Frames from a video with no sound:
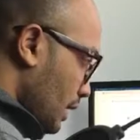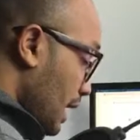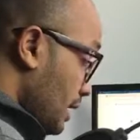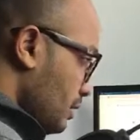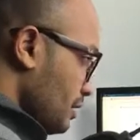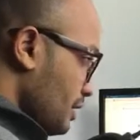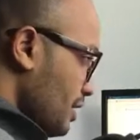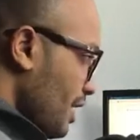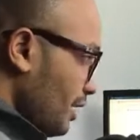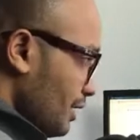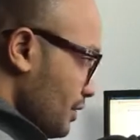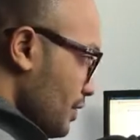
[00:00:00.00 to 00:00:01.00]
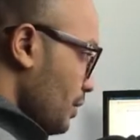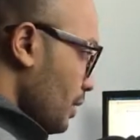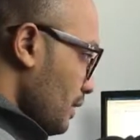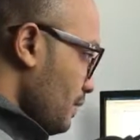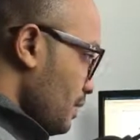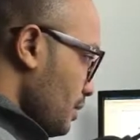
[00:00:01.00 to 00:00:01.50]
icon color. So
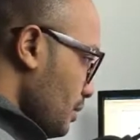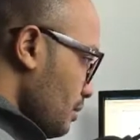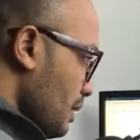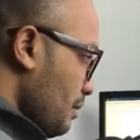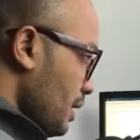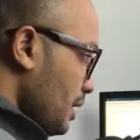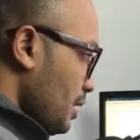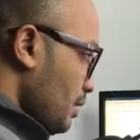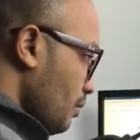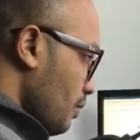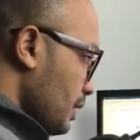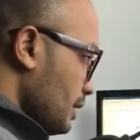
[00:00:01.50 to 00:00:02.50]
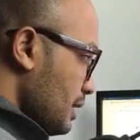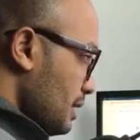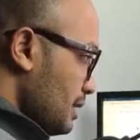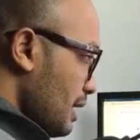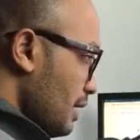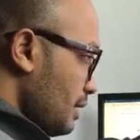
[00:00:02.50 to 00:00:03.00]
if you remember what
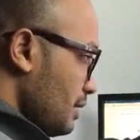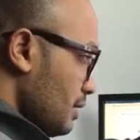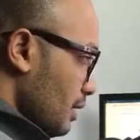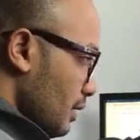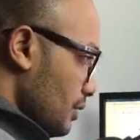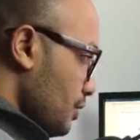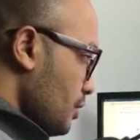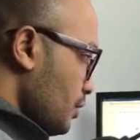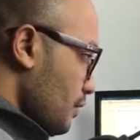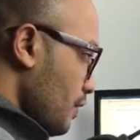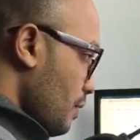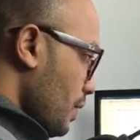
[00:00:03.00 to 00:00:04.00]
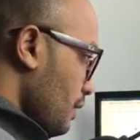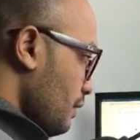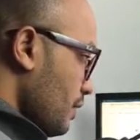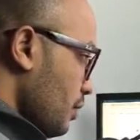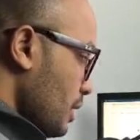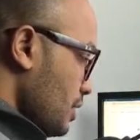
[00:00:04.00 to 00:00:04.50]
this get do from the
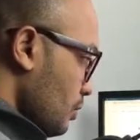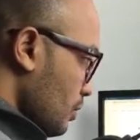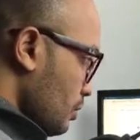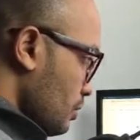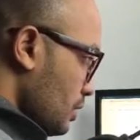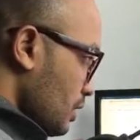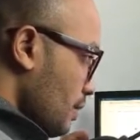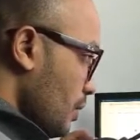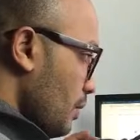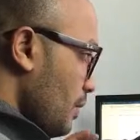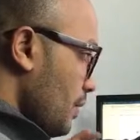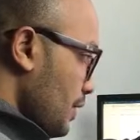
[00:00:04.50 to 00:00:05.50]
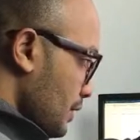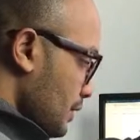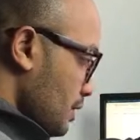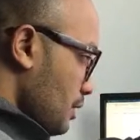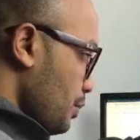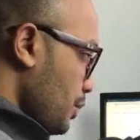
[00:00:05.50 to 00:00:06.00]
configuration, we talked about this
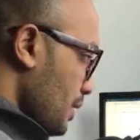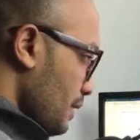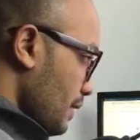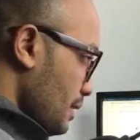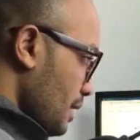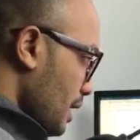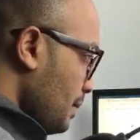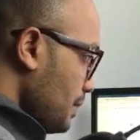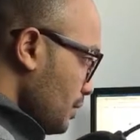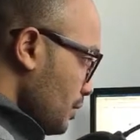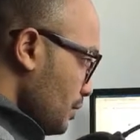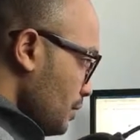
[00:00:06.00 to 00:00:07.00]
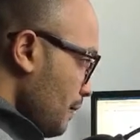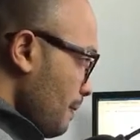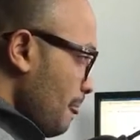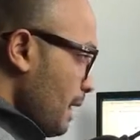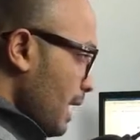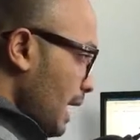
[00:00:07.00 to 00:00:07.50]
in the previous episode.
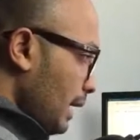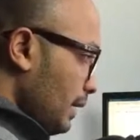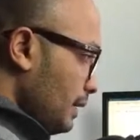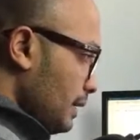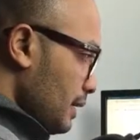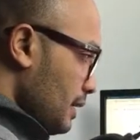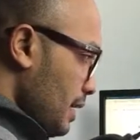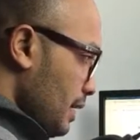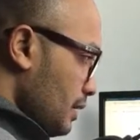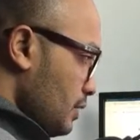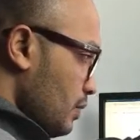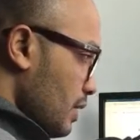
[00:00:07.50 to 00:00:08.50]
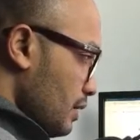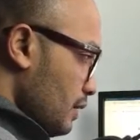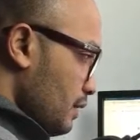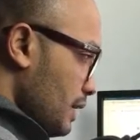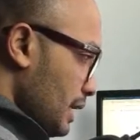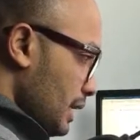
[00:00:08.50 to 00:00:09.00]
And next we are
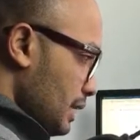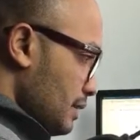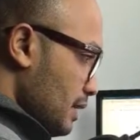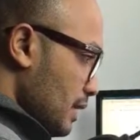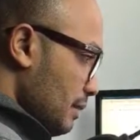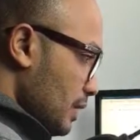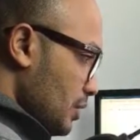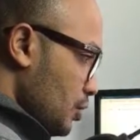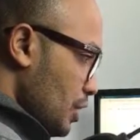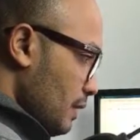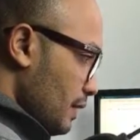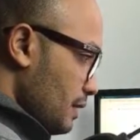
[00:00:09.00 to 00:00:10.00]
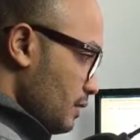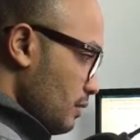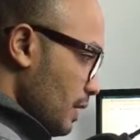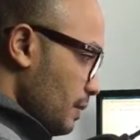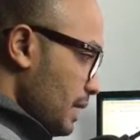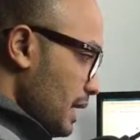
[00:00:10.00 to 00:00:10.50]
defining some
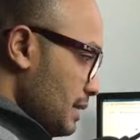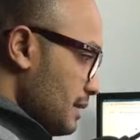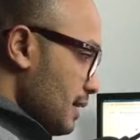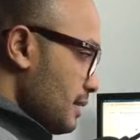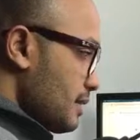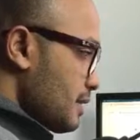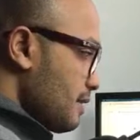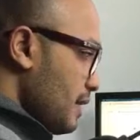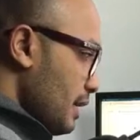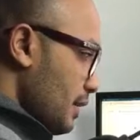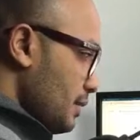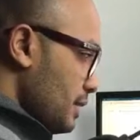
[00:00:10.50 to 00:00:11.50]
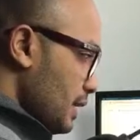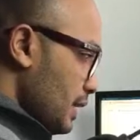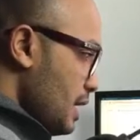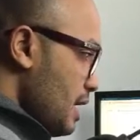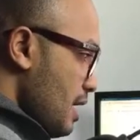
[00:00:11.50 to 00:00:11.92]
JavaScript and CSS style using